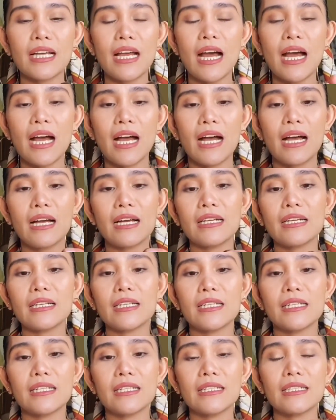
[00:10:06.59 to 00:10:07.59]

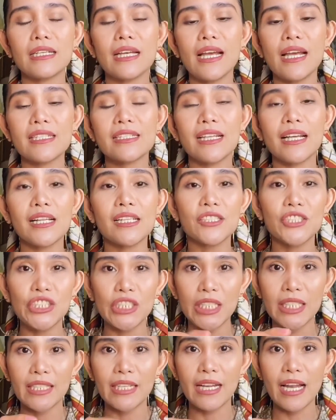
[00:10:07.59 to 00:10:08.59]

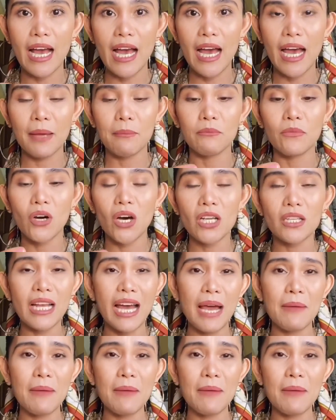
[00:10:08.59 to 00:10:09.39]
SLG that I bought.